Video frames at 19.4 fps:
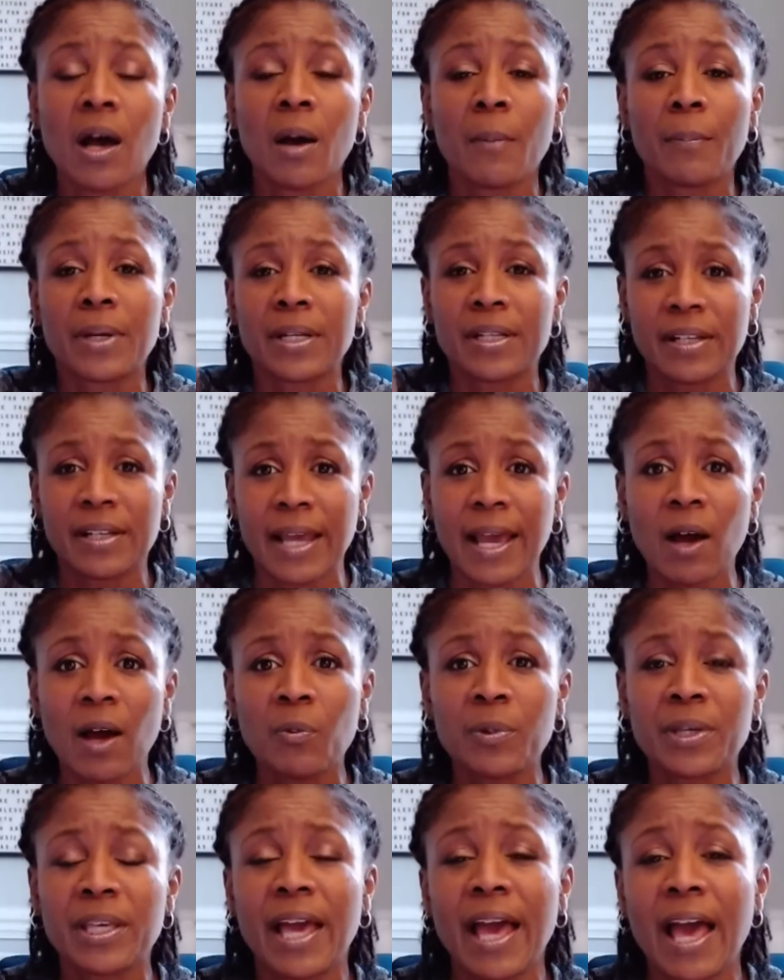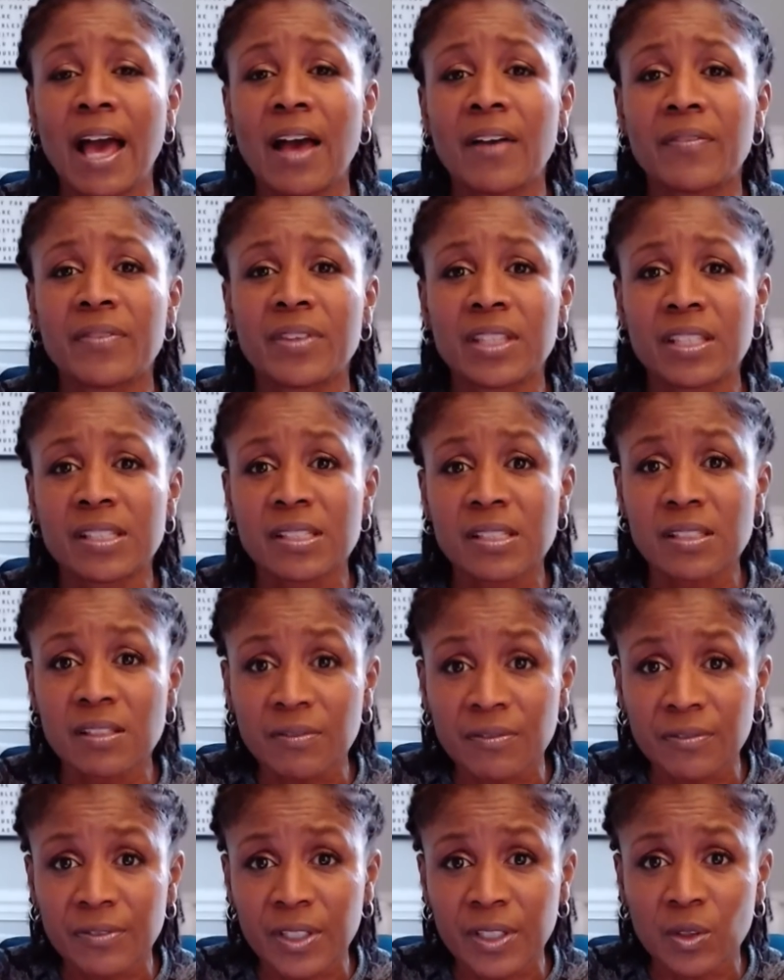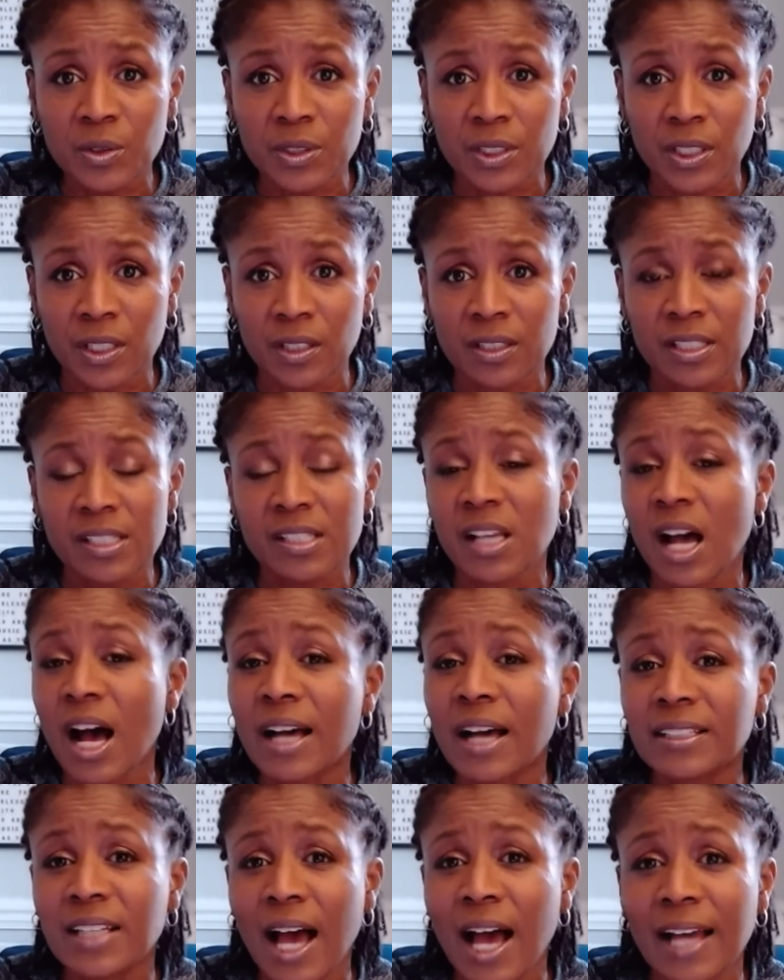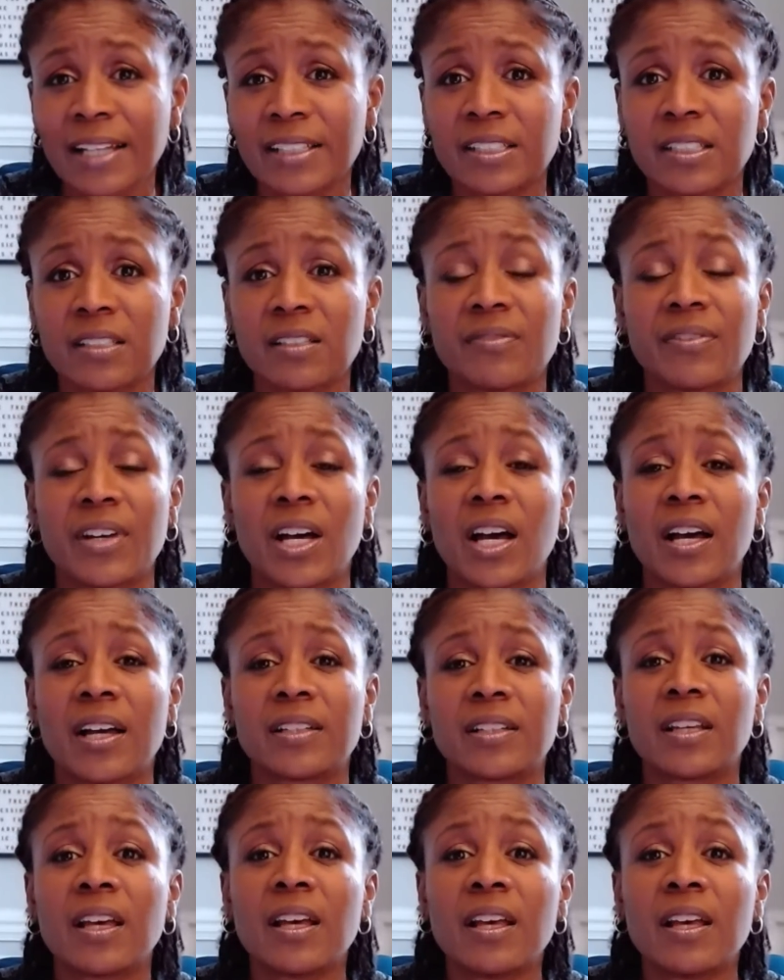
but now we have this civilian, this unidentified